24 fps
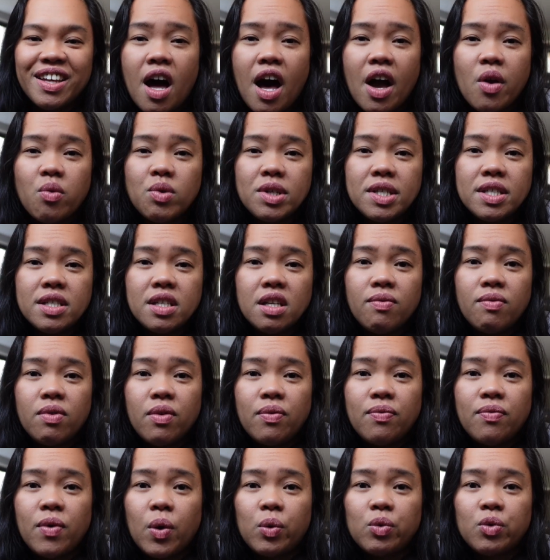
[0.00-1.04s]
I received
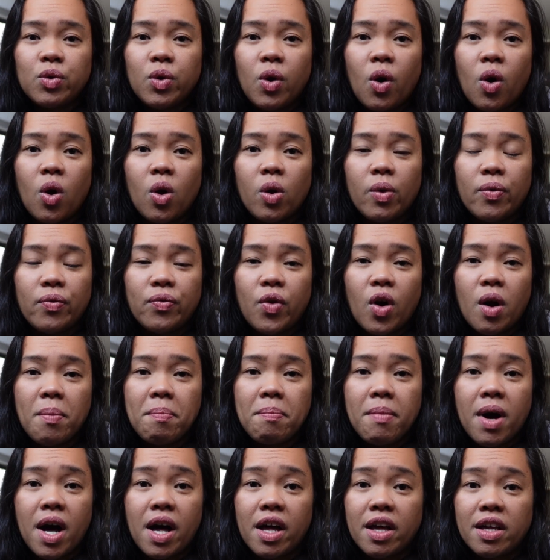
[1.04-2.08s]
a phone call
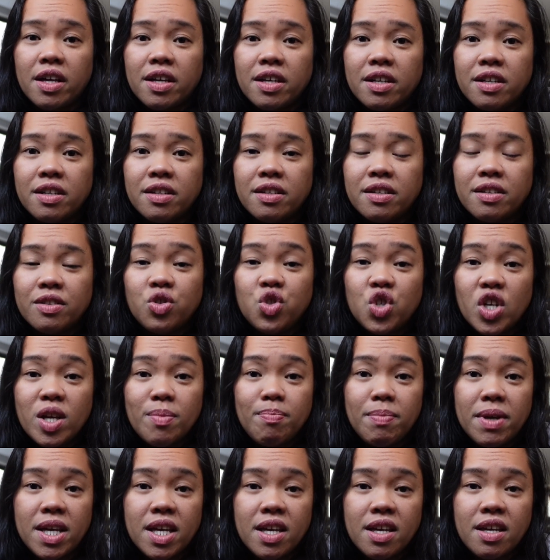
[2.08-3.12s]
from my
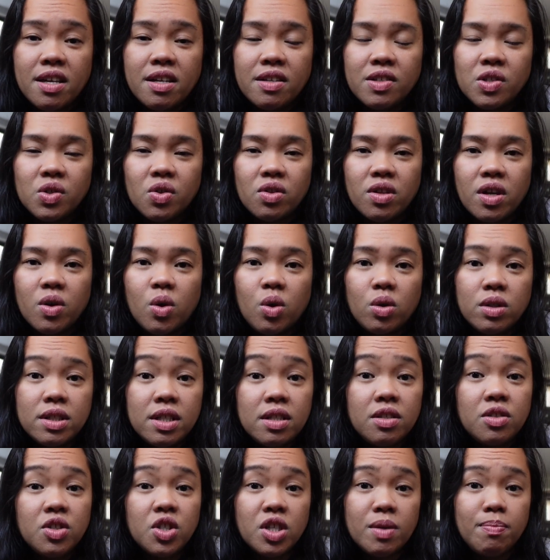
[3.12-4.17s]
GP. So they call
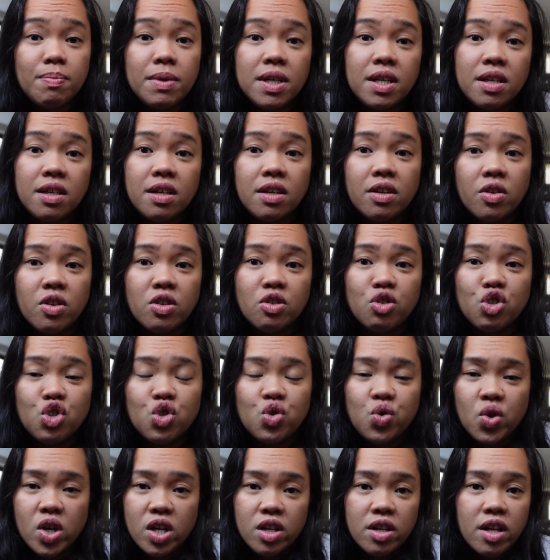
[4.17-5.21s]
it GP here in
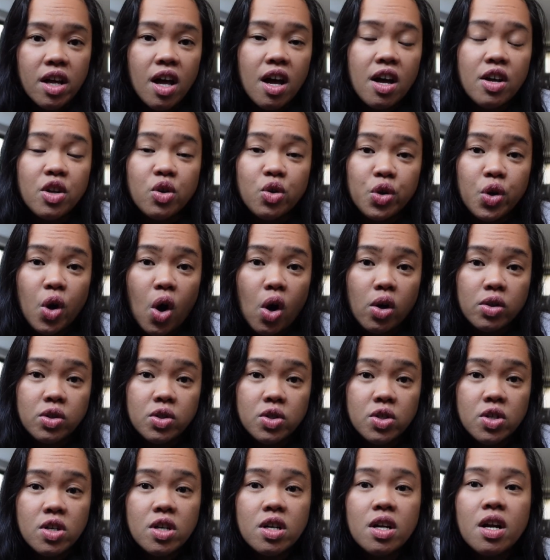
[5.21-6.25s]
Australia, your
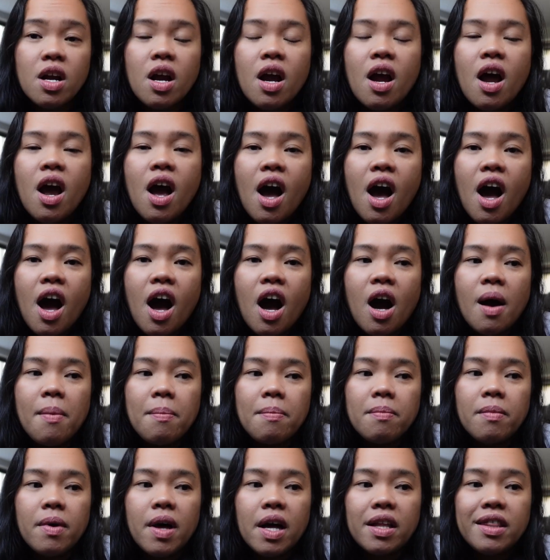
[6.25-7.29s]
doctor.
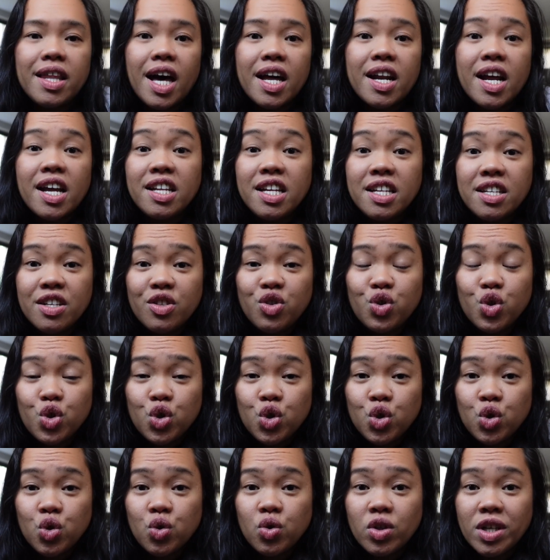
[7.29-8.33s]
Um, that I needed to
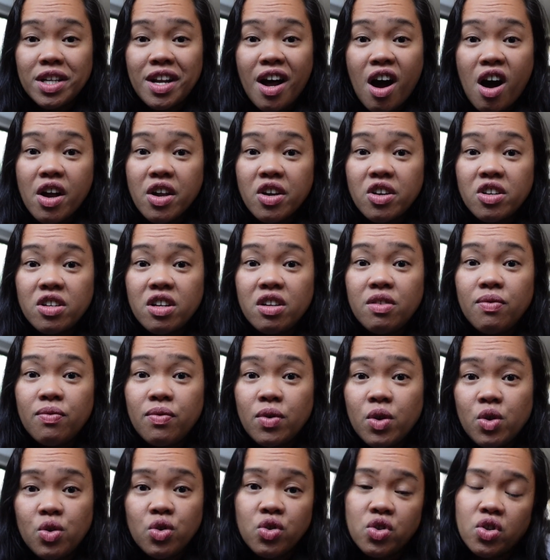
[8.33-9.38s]
do an iron
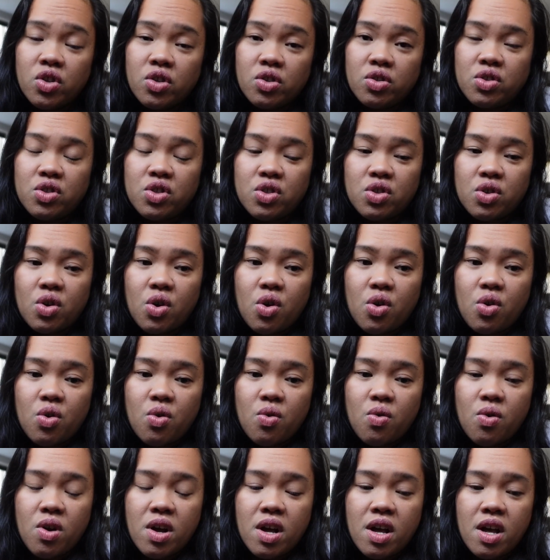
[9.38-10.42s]
infusion.
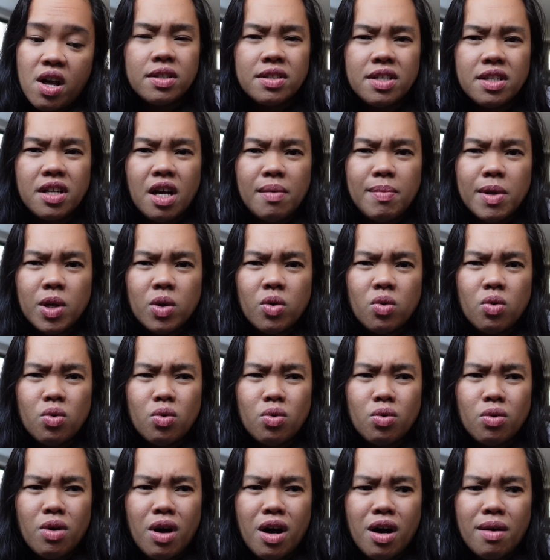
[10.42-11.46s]
So sinabi
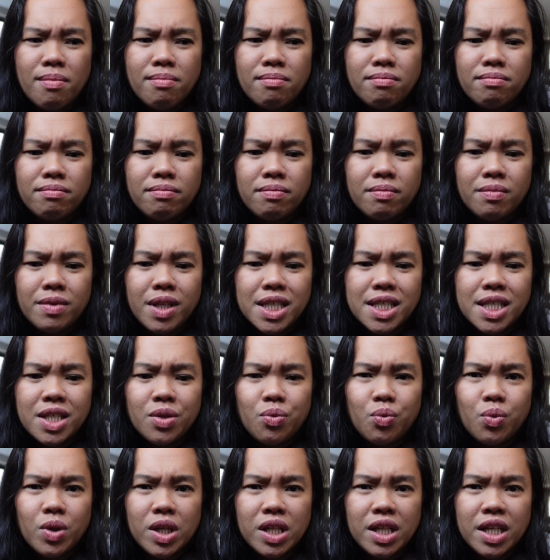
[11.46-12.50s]
ko, um, does
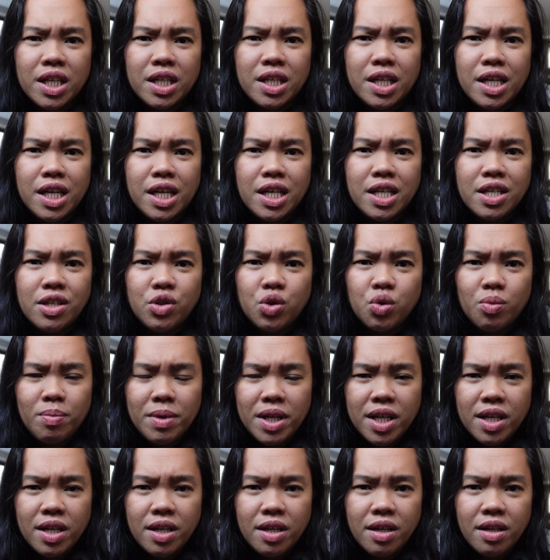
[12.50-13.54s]
it really need to
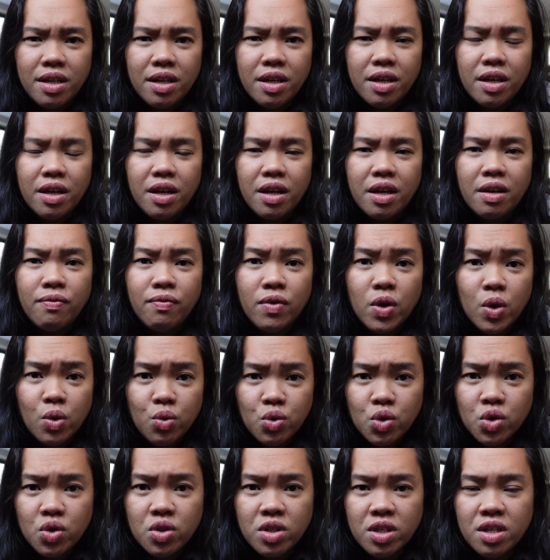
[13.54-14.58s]
be
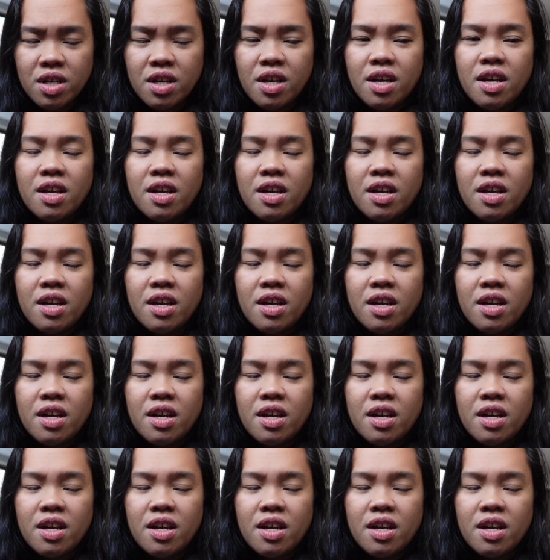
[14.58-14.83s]
infused?